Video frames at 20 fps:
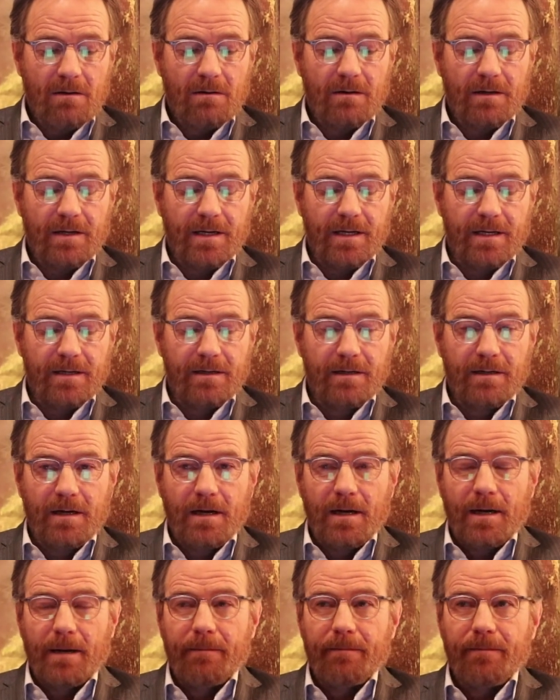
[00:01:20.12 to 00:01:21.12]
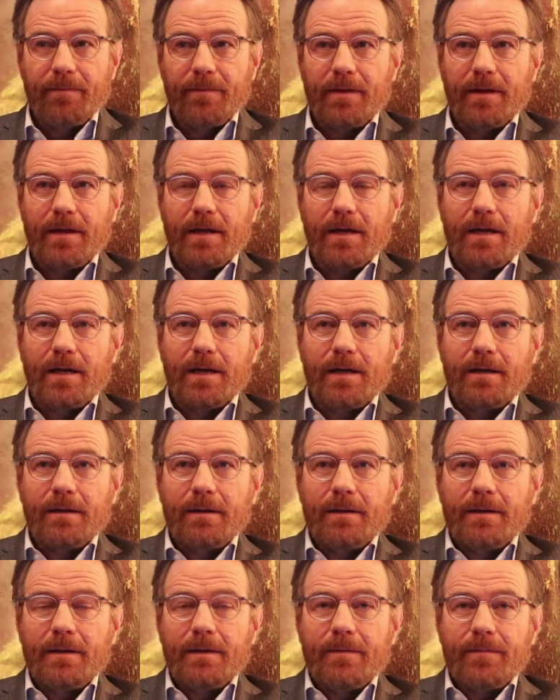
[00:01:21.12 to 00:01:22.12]
In
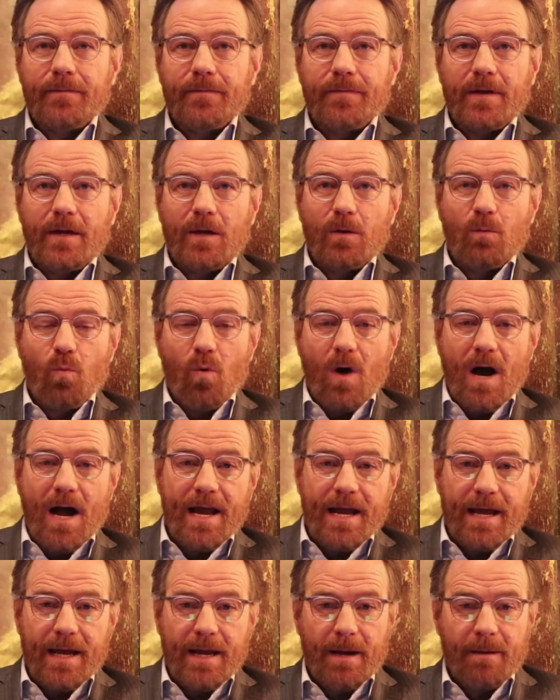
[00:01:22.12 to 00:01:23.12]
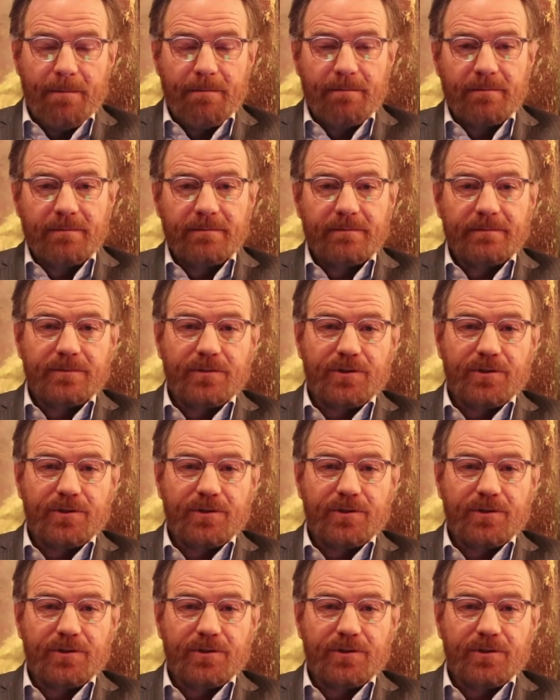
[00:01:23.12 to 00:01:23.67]
Why Him,